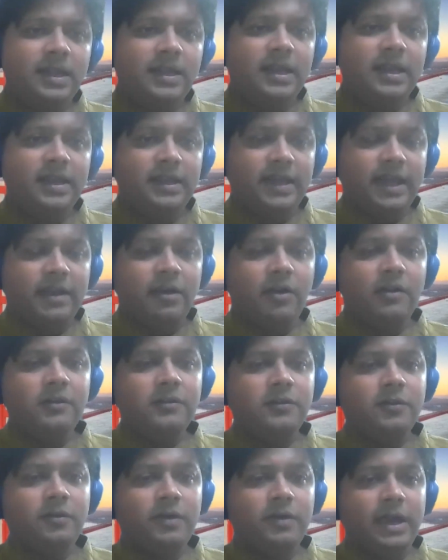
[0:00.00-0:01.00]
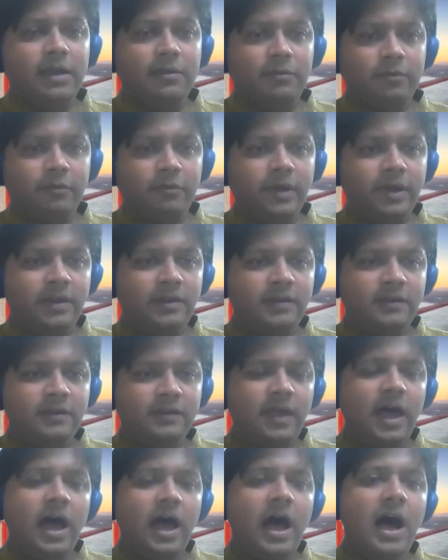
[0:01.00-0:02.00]
then it can also
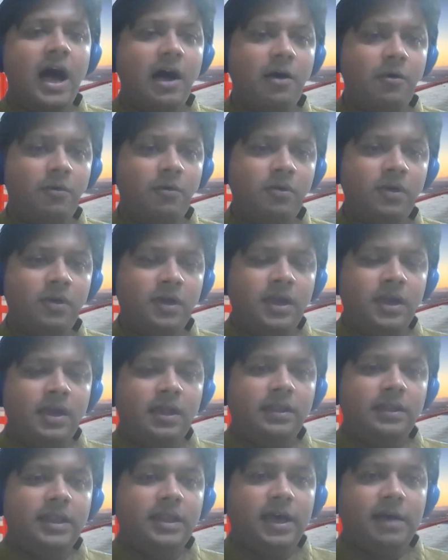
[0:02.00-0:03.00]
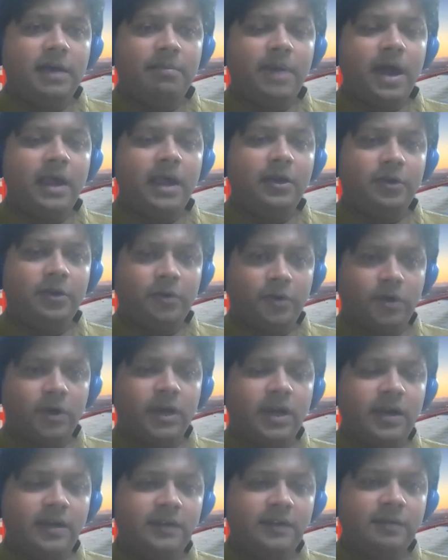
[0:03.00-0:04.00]
influence how the
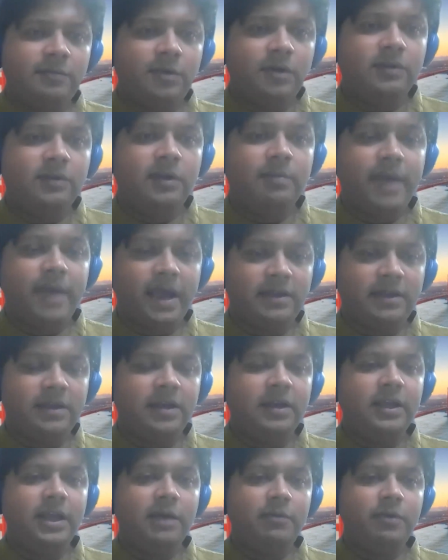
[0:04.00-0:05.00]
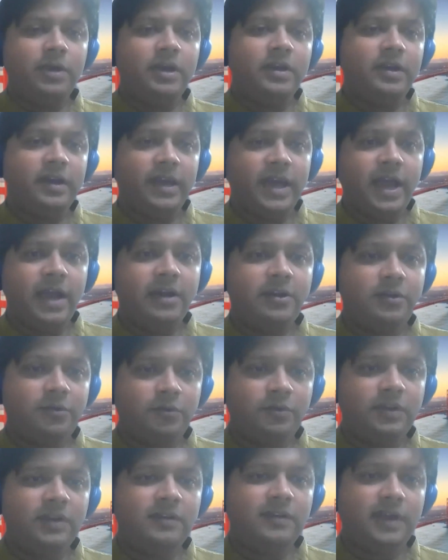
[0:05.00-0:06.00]
microorganism or the bacteria will react
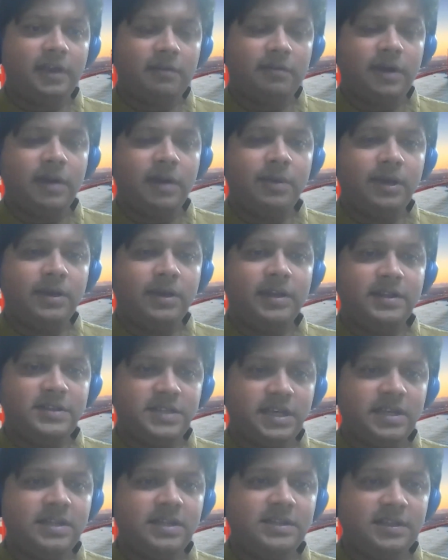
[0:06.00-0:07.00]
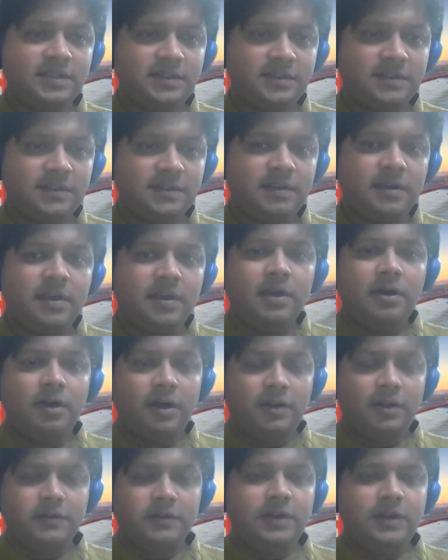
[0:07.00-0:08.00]
to these environmental changes,
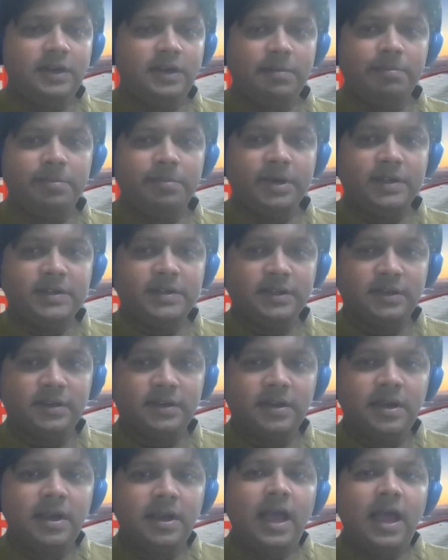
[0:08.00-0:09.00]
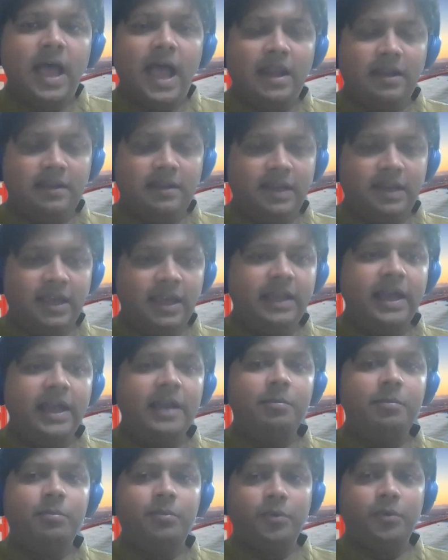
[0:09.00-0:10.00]
also the temperature, and they
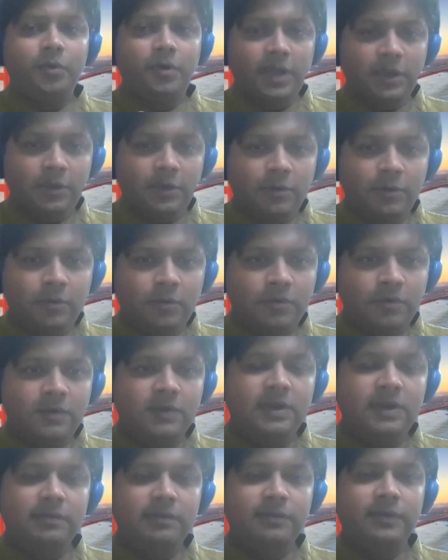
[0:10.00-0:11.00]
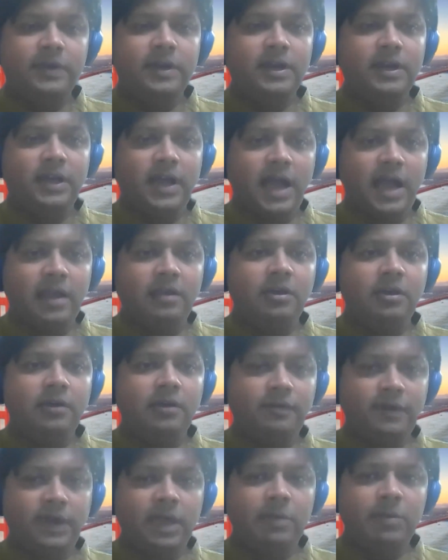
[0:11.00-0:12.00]
can produce different kind
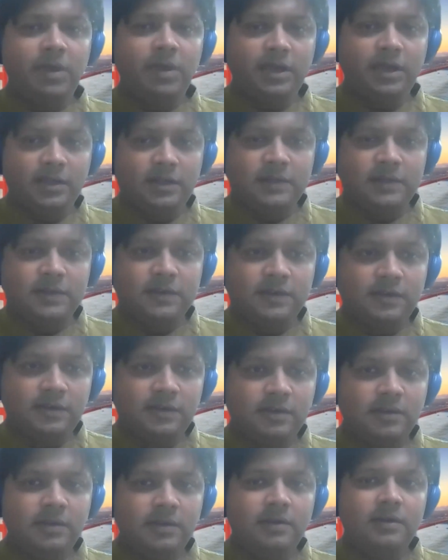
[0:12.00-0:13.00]
of chemicals,